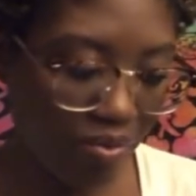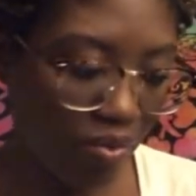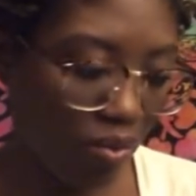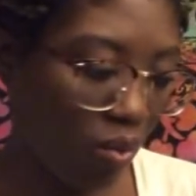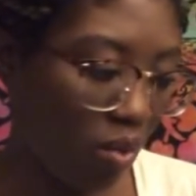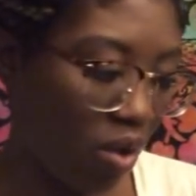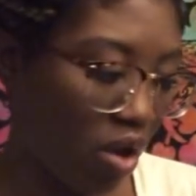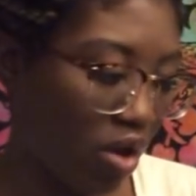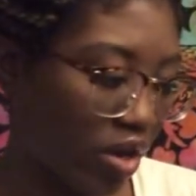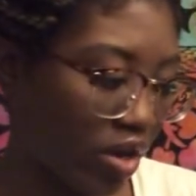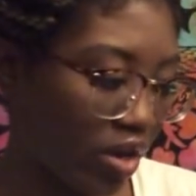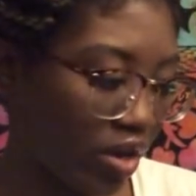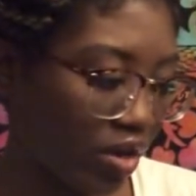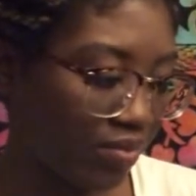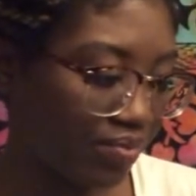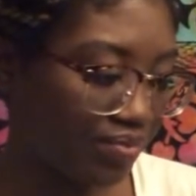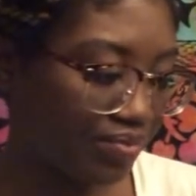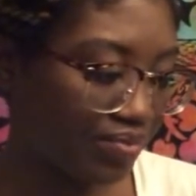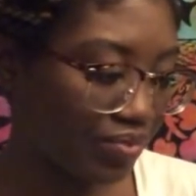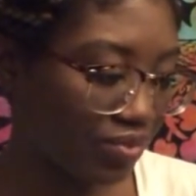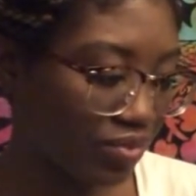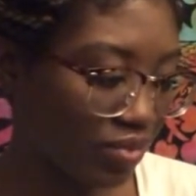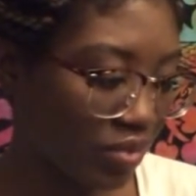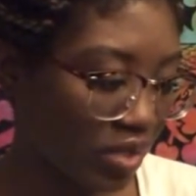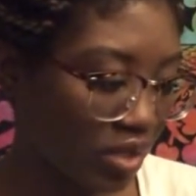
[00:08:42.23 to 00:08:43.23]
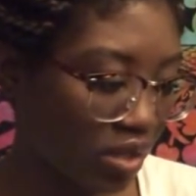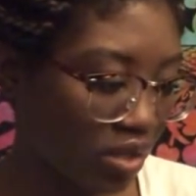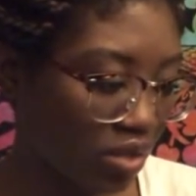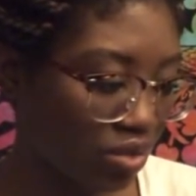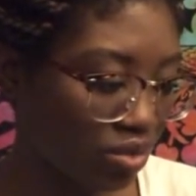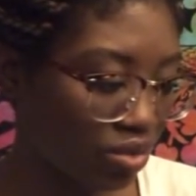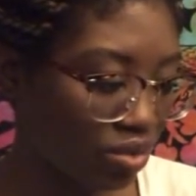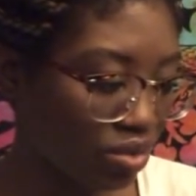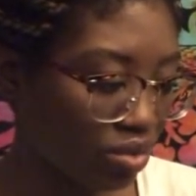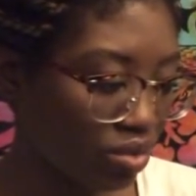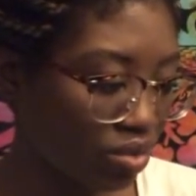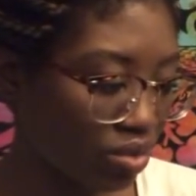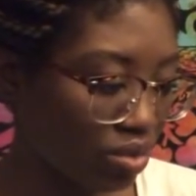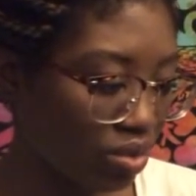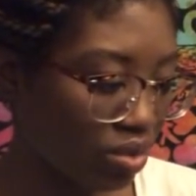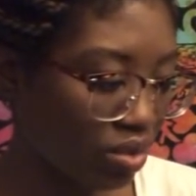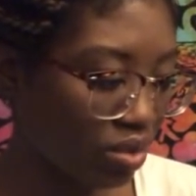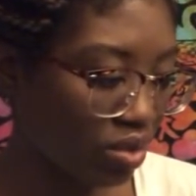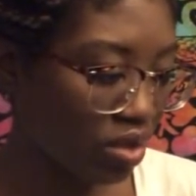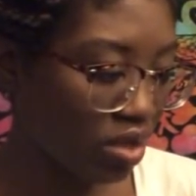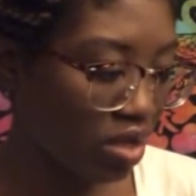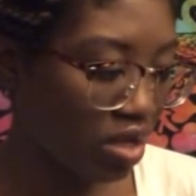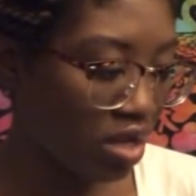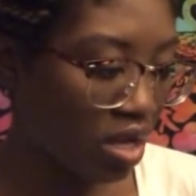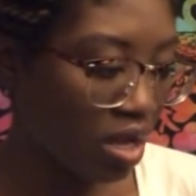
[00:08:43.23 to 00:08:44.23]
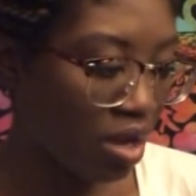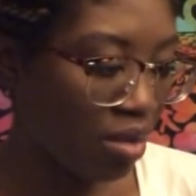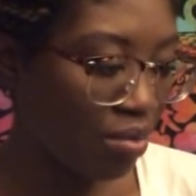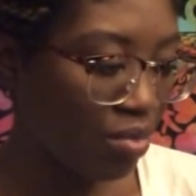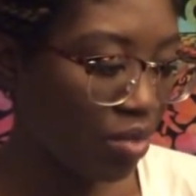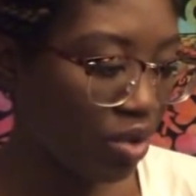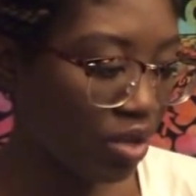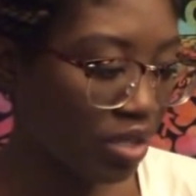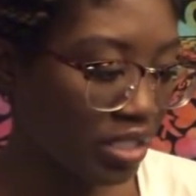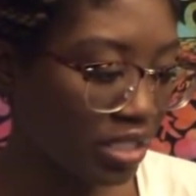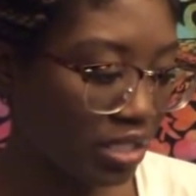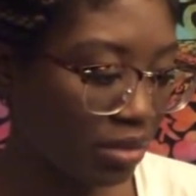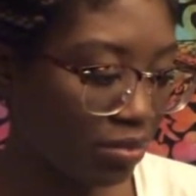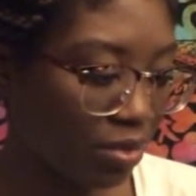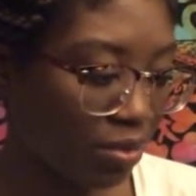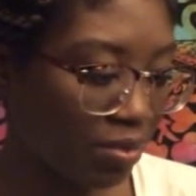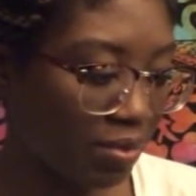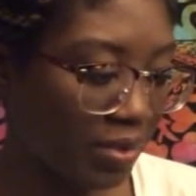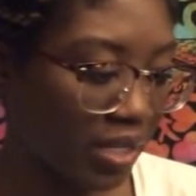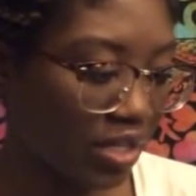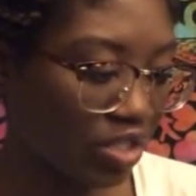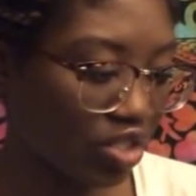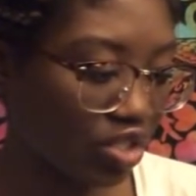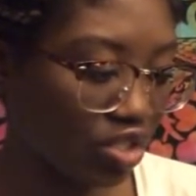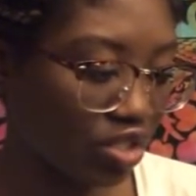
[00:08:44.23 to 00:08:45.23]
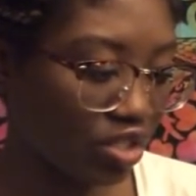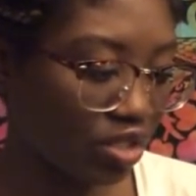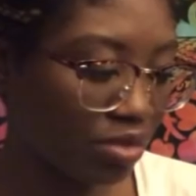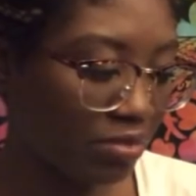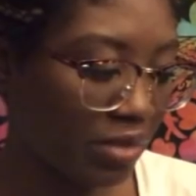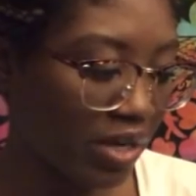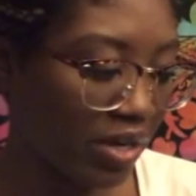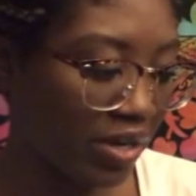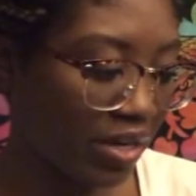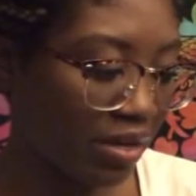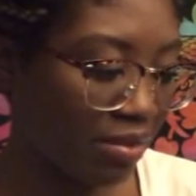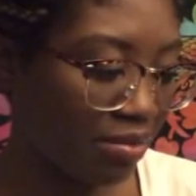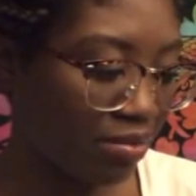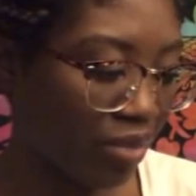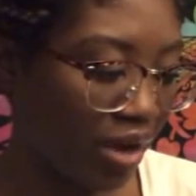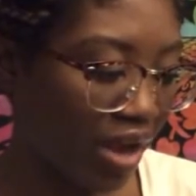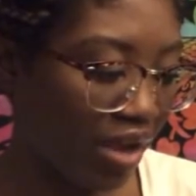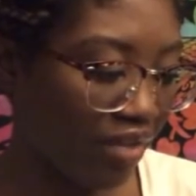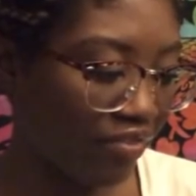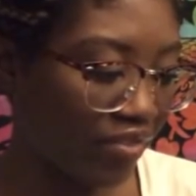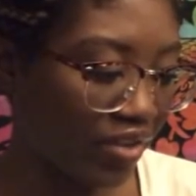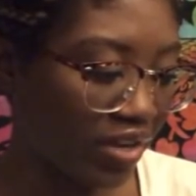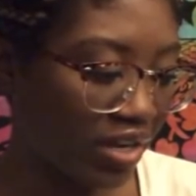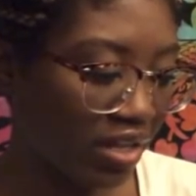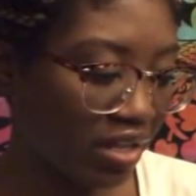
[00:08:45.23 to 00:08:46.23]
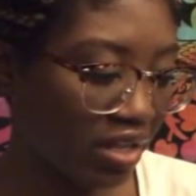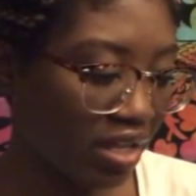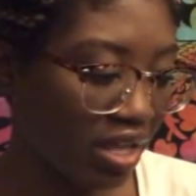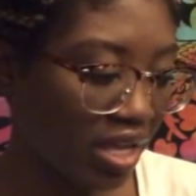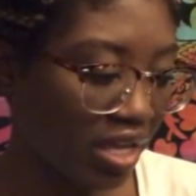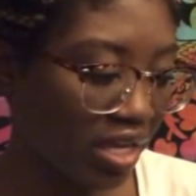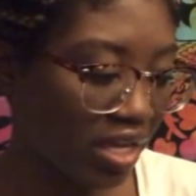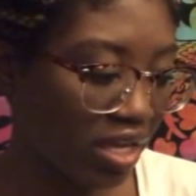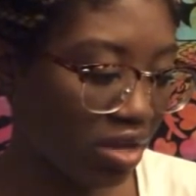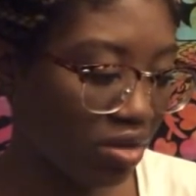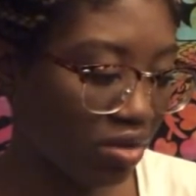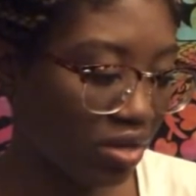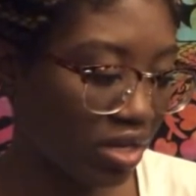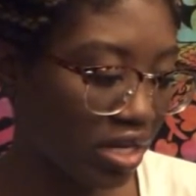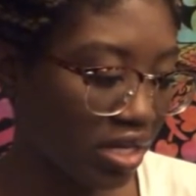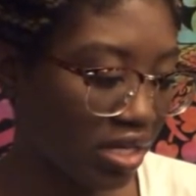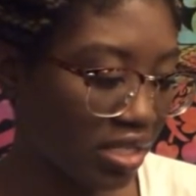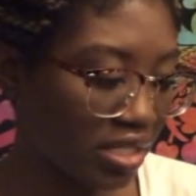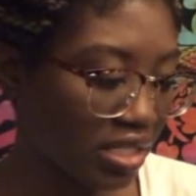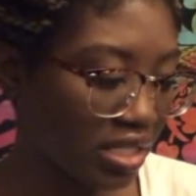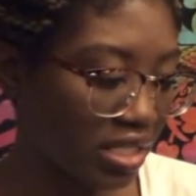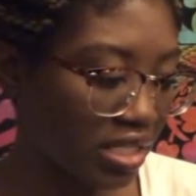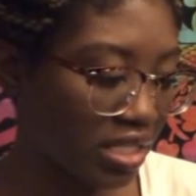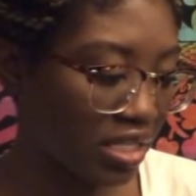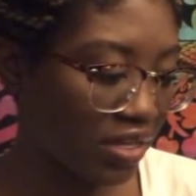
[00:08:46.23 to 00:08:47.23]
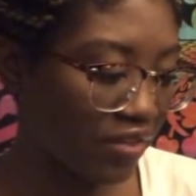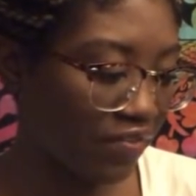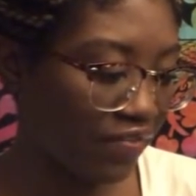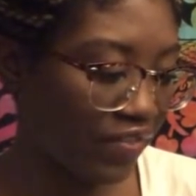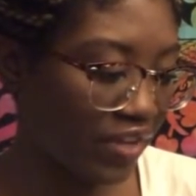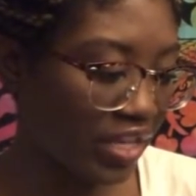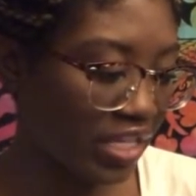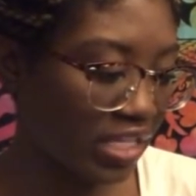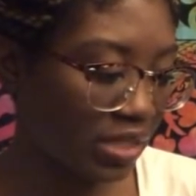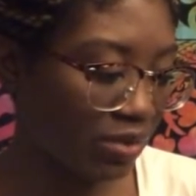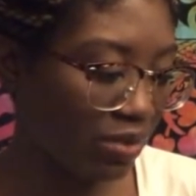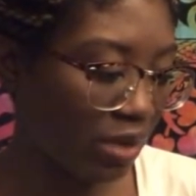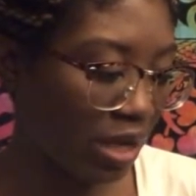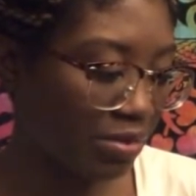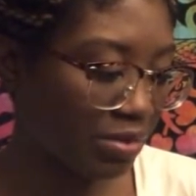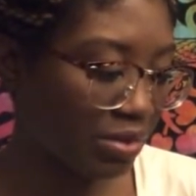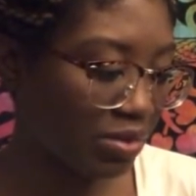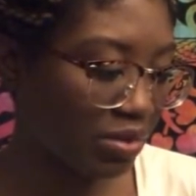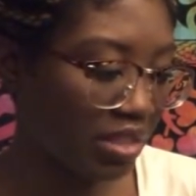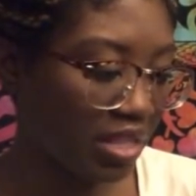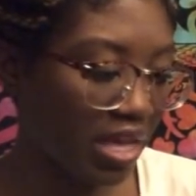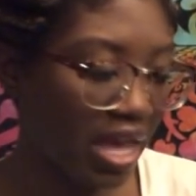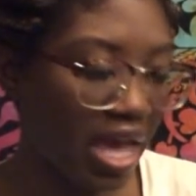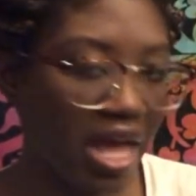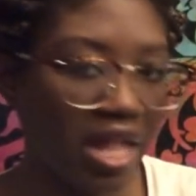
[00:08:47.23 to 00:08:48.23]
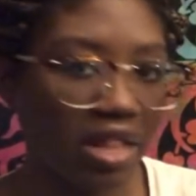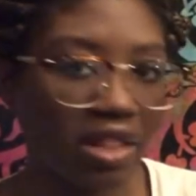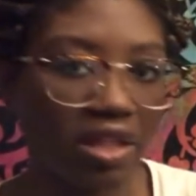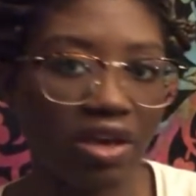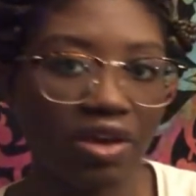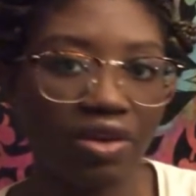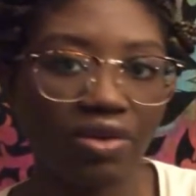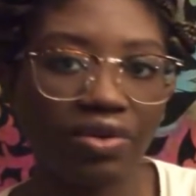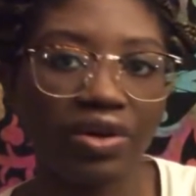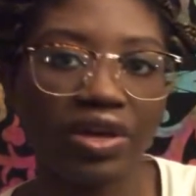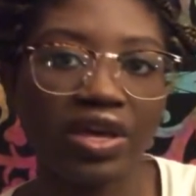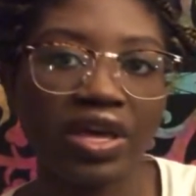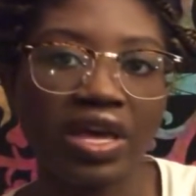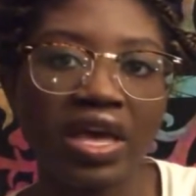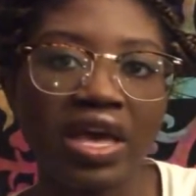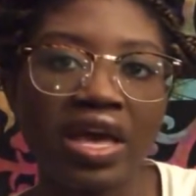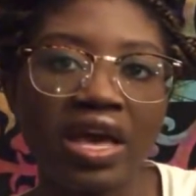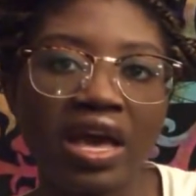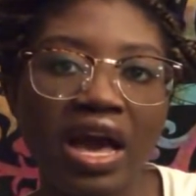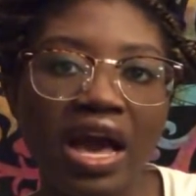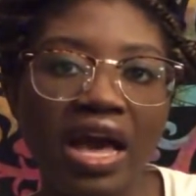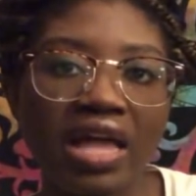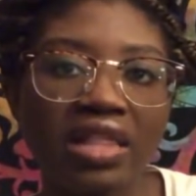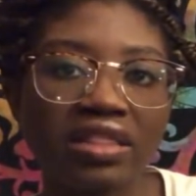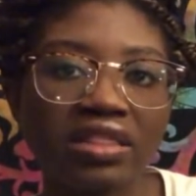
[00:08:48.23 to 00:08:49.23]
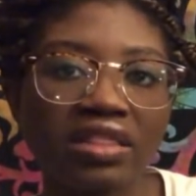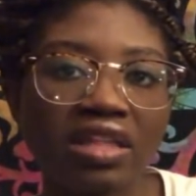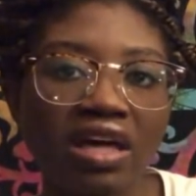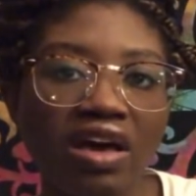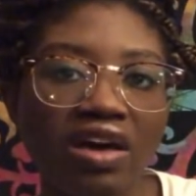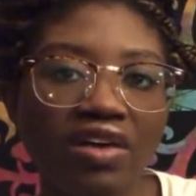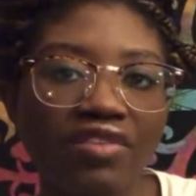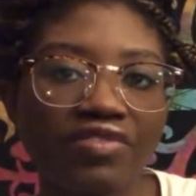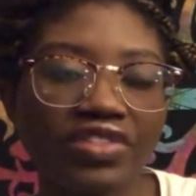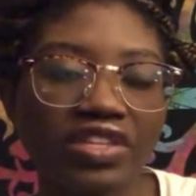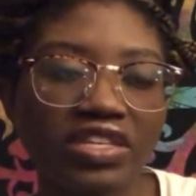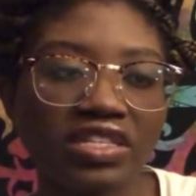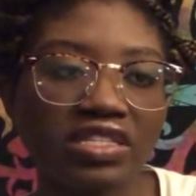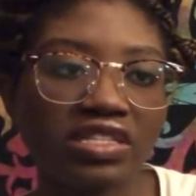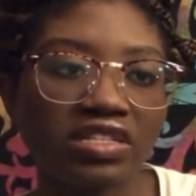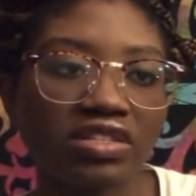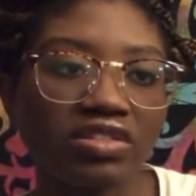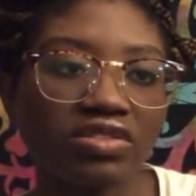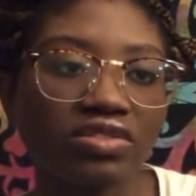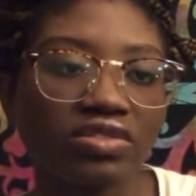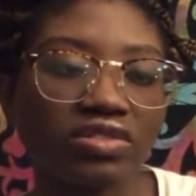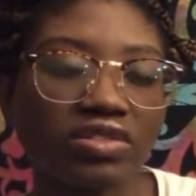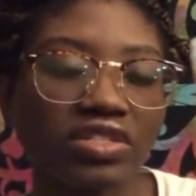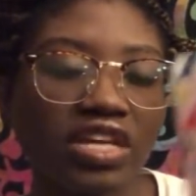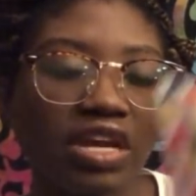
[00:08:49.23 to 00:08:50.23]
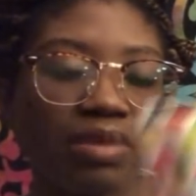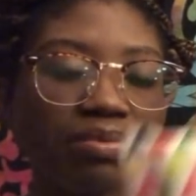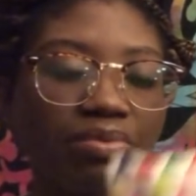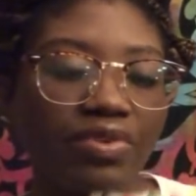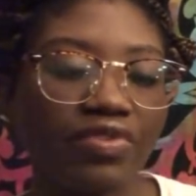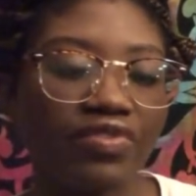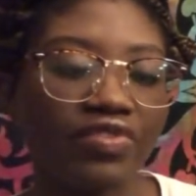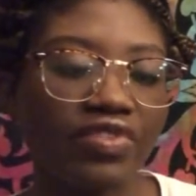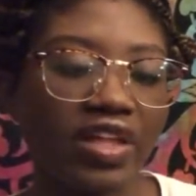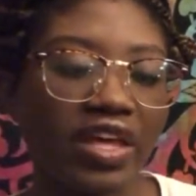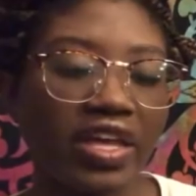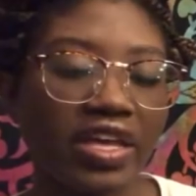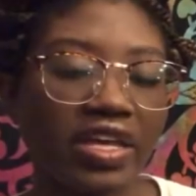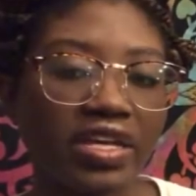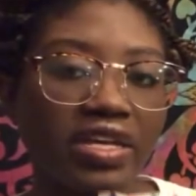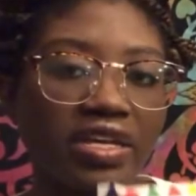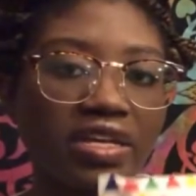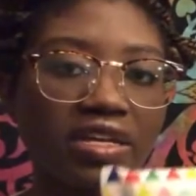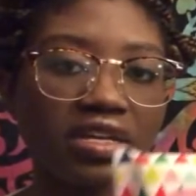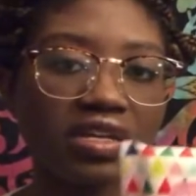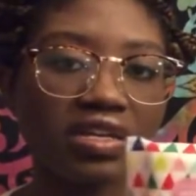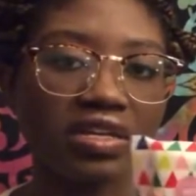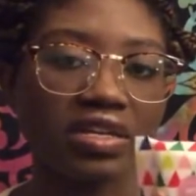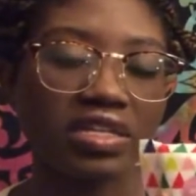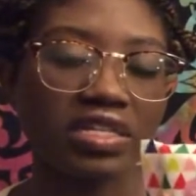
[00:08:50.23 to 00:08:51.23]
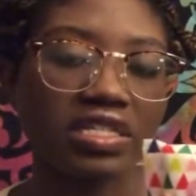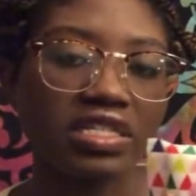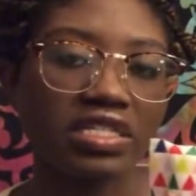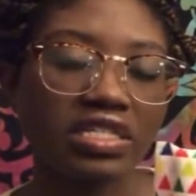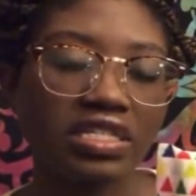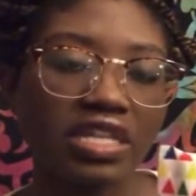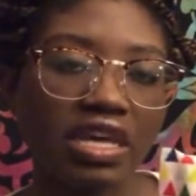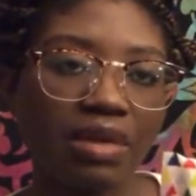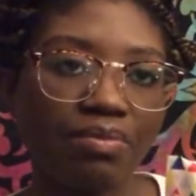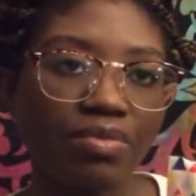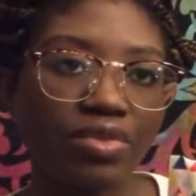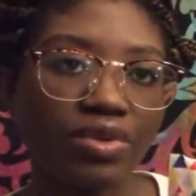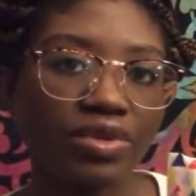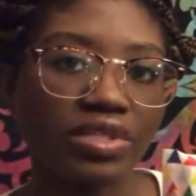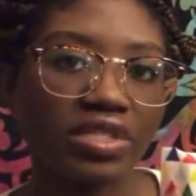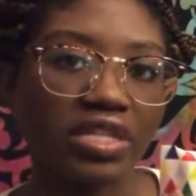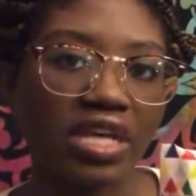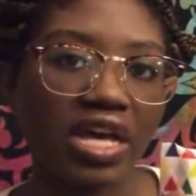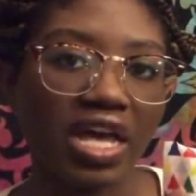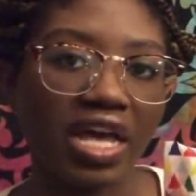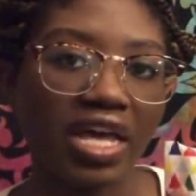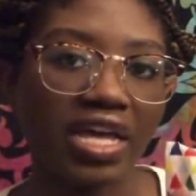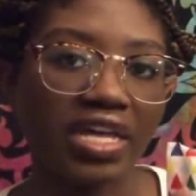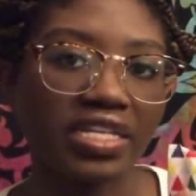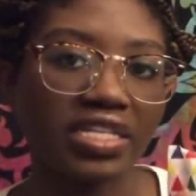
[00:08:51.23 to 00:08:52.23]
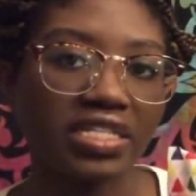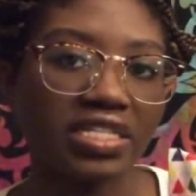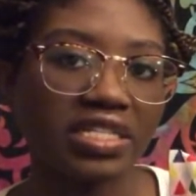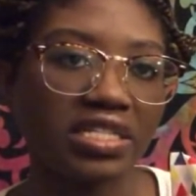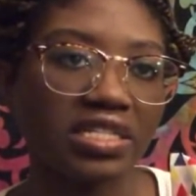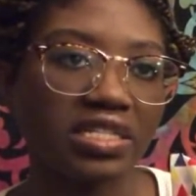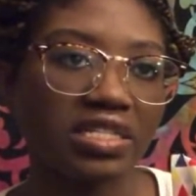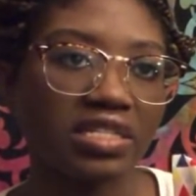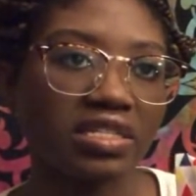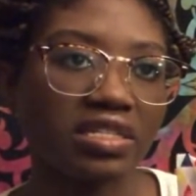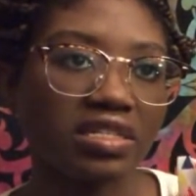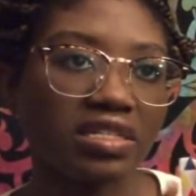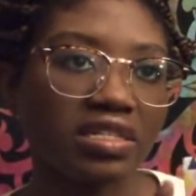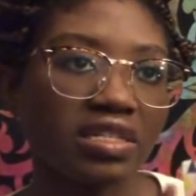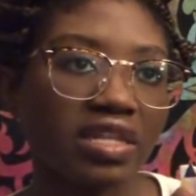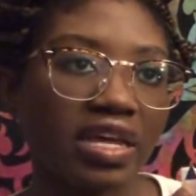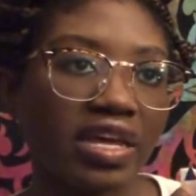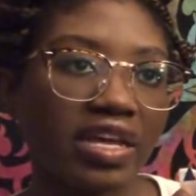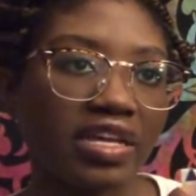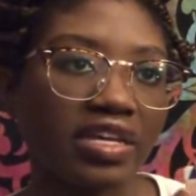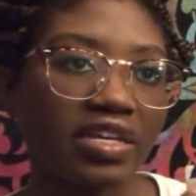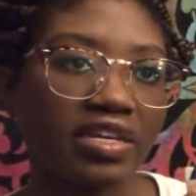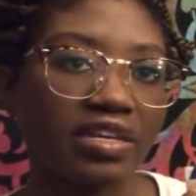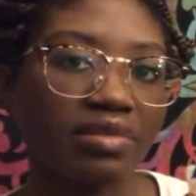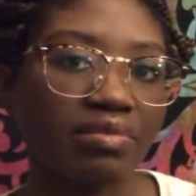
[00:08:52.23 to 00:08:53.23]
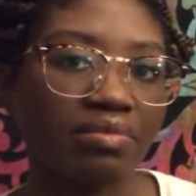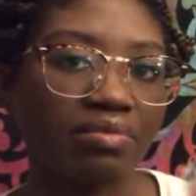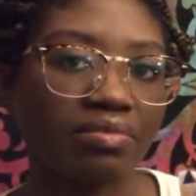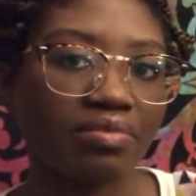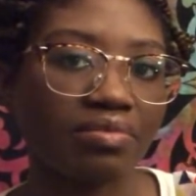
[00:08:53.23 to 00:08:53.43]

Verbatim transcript: water. Ooh, more Simple Pleasures, Merry and Bright Vanilla and Coconut Scented Face Wipes with Aloe. I love these little type of like sample sized, like